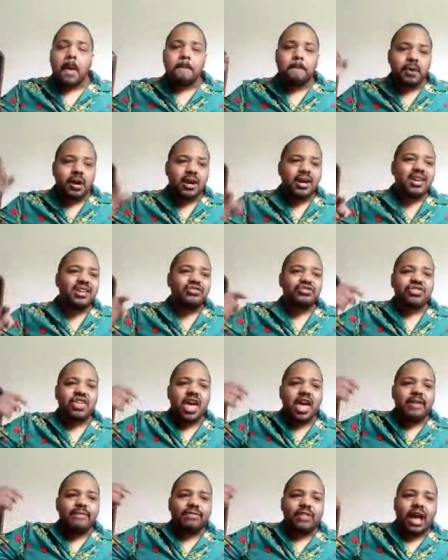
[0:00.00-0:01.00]
but
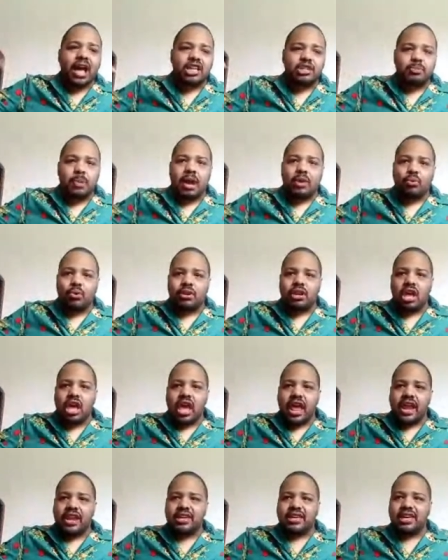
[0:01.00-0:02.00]
that flashback when
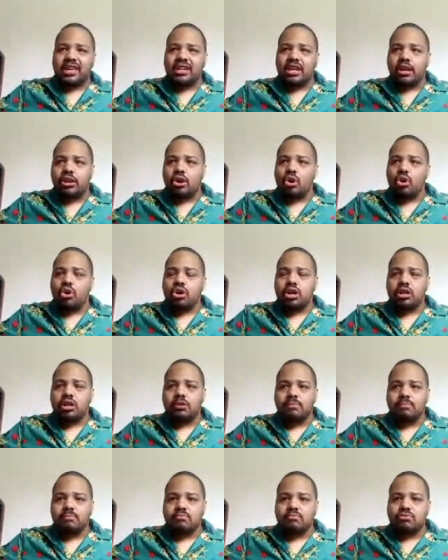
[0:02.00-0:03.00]
Anakin and
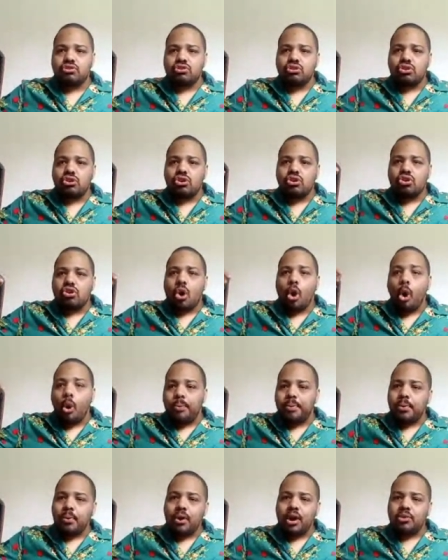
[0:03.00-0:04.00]
um
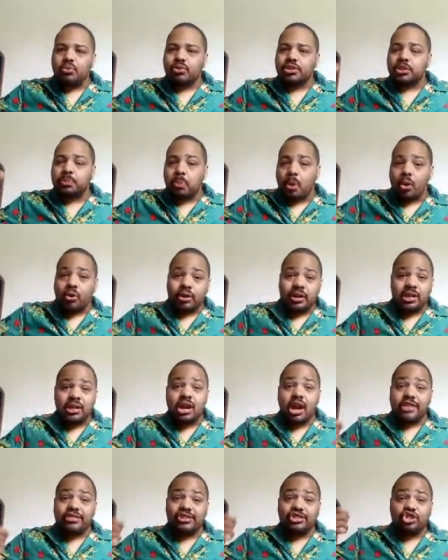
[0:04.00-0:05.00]
Obi Wan was sparring
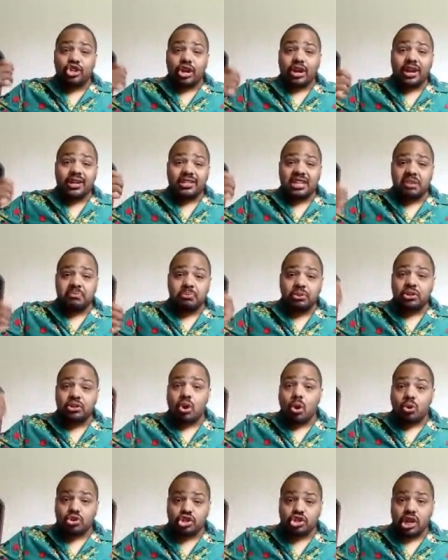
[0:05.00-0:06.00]
at the Jedi Temple in
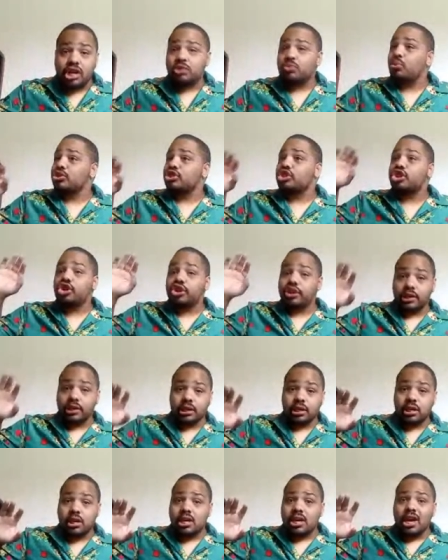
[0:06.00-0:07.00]
Coruscant was good.
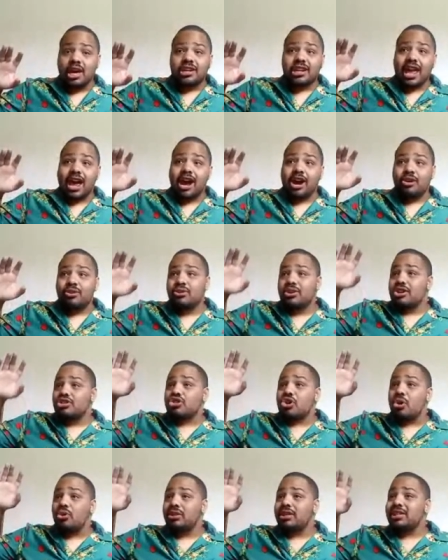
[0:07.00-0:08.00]
Now,
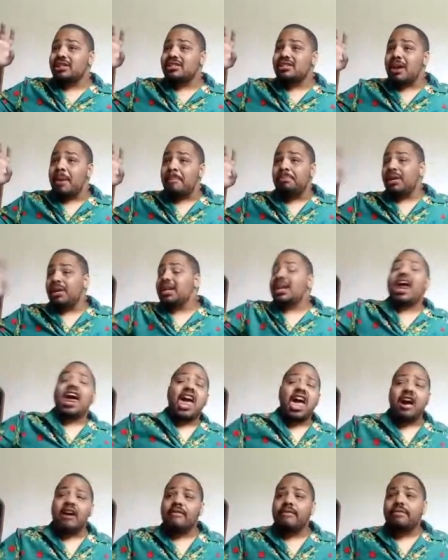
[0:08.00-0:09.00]
the only complaint I
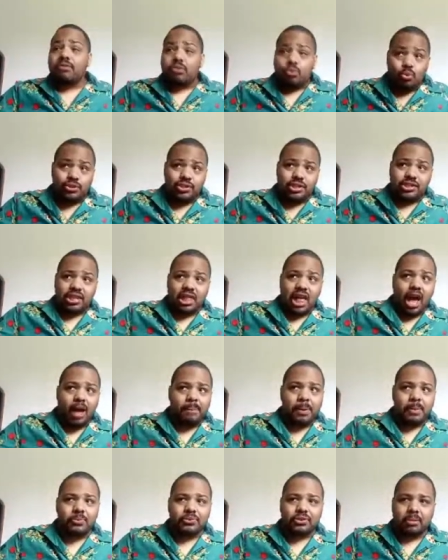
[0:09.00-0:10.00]
have, which is a lot of
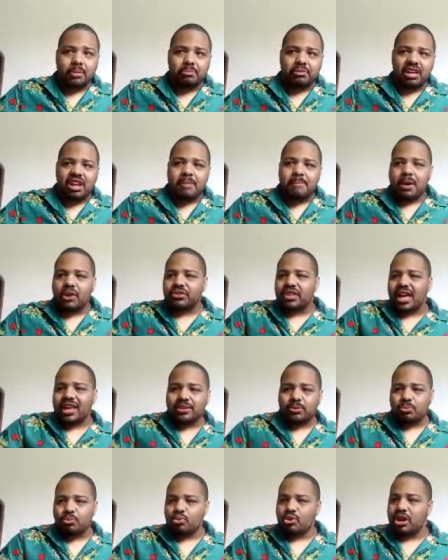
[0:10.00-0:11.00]
people's complaint about
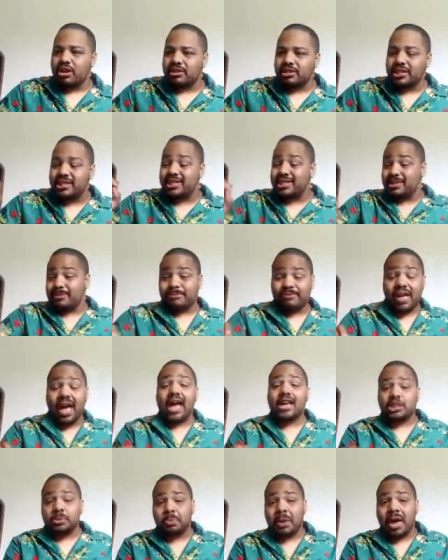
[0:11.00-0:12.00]
that one
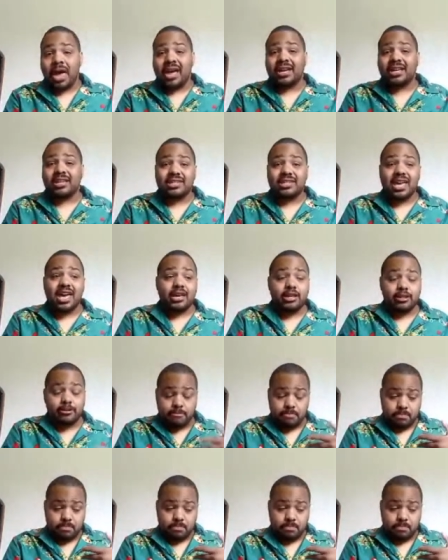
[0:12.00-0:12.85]
flashback, is that